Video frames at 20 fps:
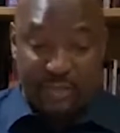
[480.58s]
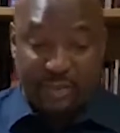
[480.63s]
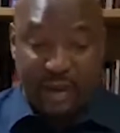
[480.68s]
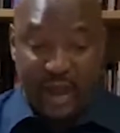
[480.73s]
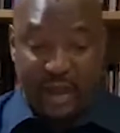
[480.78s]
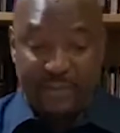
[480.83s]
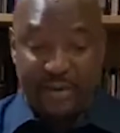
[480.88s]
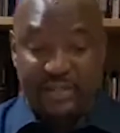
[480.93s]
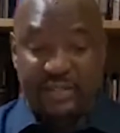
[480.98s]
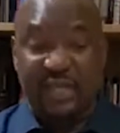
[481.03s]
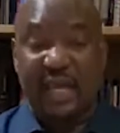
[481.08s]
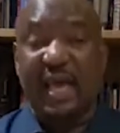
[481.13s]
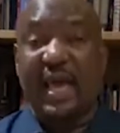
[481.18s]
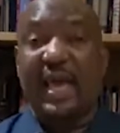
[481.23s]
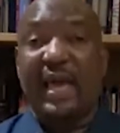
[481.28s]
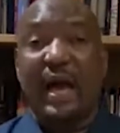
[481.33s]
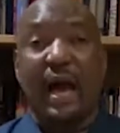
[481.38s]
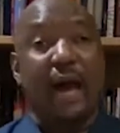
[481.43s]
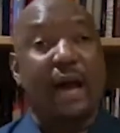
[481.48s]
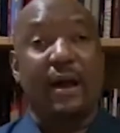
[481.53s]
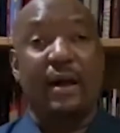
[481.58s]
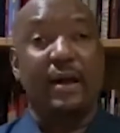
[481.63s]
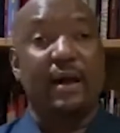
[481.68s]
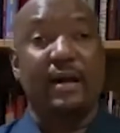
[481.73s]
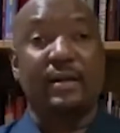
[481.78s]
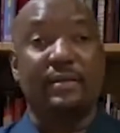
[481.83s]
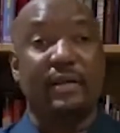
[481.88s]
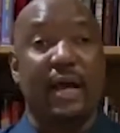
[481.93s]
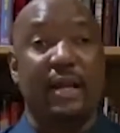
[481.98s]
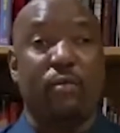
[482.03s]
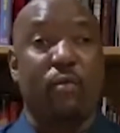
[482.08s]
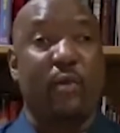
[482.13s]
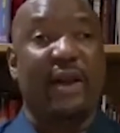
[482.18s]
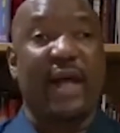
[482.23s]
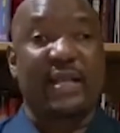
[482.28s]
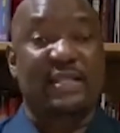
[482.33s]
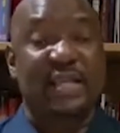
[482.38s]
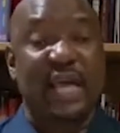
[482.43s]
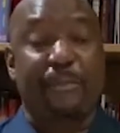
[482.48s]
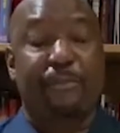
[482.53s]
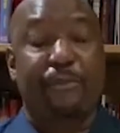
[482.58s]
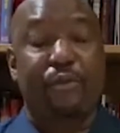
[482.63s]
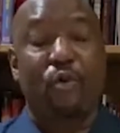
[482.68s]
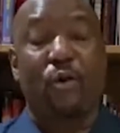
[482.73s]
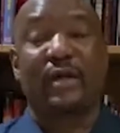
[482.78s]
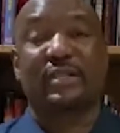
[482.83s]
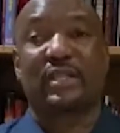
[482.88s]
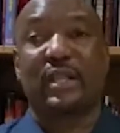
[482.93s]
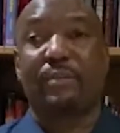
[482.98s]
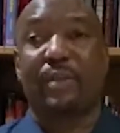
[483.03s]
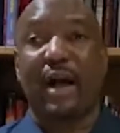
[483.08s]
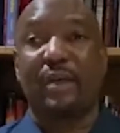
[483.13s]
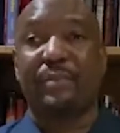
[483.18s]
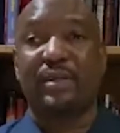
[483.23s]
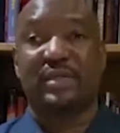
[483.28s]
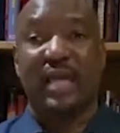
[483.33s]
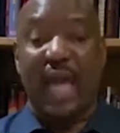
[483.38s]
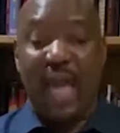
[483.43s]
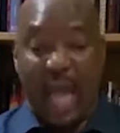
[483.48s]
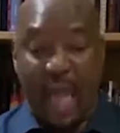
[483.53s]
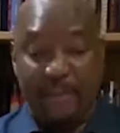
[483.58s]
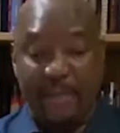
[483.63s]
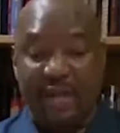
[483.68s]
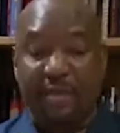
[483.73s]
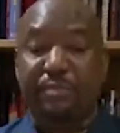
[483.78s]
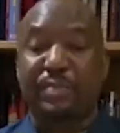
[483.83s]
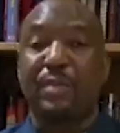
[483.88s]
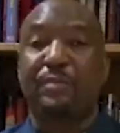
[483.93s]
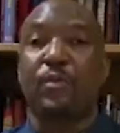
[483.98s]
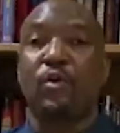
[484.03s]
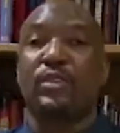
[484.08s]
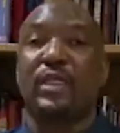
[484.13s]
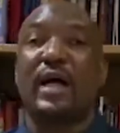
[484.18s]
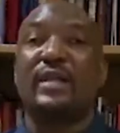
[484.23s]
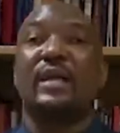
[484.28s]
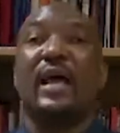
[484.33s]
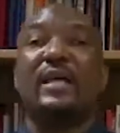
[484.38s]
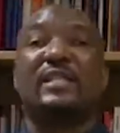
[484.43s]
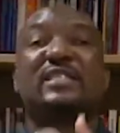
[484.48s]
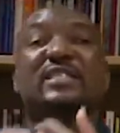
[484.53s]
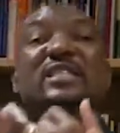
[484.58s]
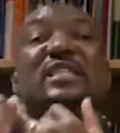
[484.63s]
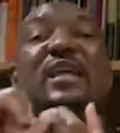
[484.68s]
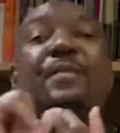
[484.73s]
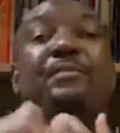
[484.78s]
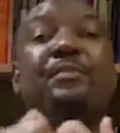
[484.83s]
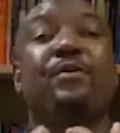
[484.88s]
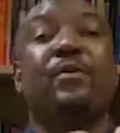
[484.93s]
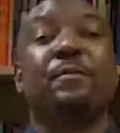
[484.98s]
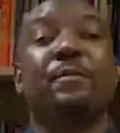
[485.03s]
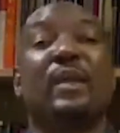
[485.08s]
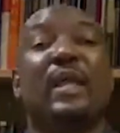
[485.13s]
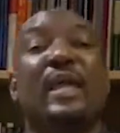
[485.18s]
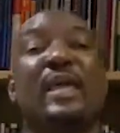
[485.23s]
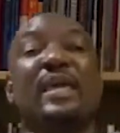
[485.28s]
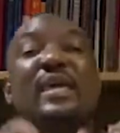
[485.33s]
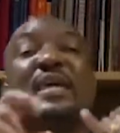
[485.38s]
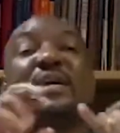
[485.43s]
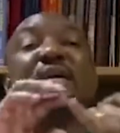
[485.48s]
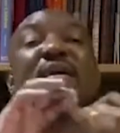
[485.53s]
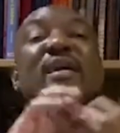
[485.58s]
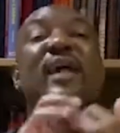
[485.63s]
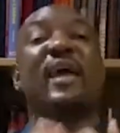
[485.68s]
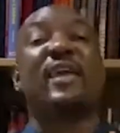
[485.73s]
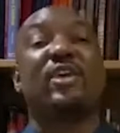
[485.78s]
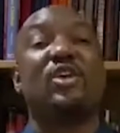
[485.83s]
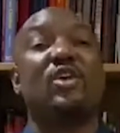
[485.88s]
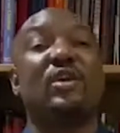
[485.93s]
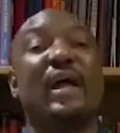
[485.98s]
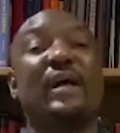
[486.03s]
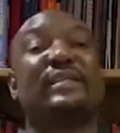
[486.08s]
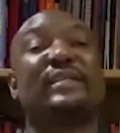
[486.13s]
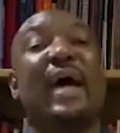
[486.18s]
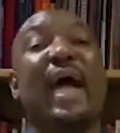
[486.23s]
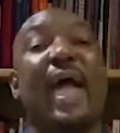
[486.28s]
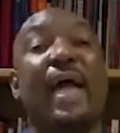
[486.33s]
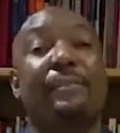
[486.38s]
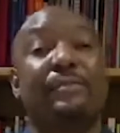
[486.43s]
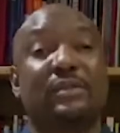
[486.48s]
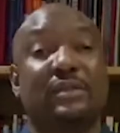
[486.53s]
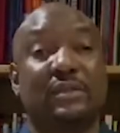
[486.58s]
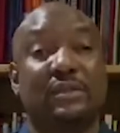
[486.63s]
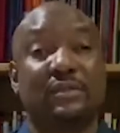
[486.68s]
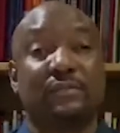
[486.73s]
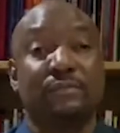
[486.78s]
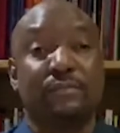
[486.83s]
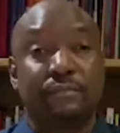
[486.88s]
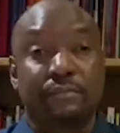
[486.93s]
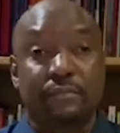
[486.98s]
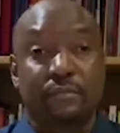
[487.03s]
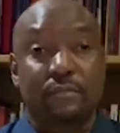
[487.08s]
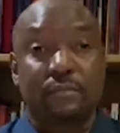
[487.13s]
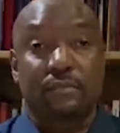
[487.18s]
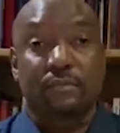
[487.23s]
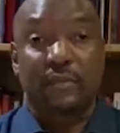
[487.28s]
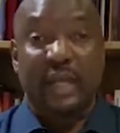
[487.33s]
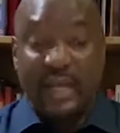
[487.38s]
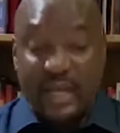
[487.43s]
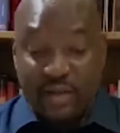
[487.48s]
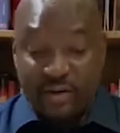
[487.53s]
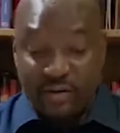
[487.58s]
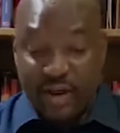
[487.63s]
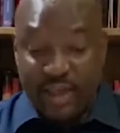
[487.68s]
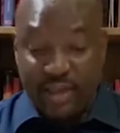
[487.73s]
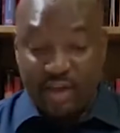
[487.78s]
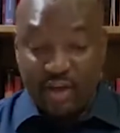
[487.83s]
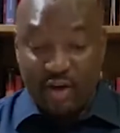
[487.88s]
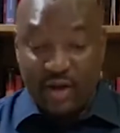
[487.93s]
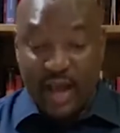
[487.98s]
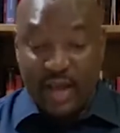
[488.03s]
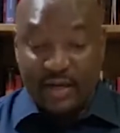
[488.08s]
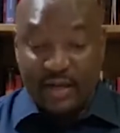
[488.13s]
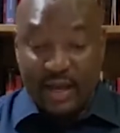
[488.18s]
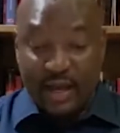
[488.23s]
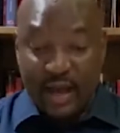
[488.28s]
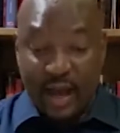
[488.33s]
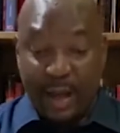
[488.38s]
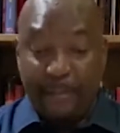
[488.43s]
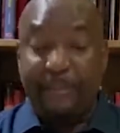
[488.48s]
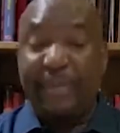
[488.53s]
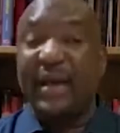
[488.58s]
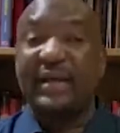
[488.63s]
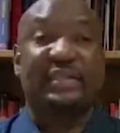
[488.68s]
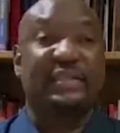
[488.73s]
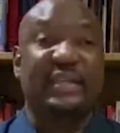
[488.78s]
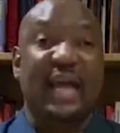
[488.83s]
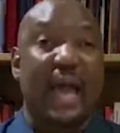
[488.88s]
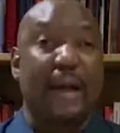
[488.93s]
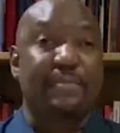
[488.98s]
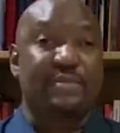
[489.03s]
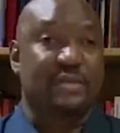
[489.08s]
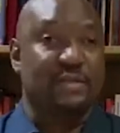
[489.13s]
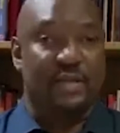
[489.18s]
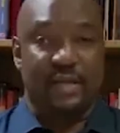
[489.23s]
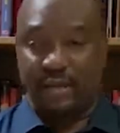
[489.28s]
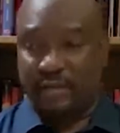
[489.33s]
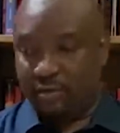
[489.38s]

sleep habits, and when I say poor sleep habits, I mean people that sleep irregular times. Irregular bedtimes.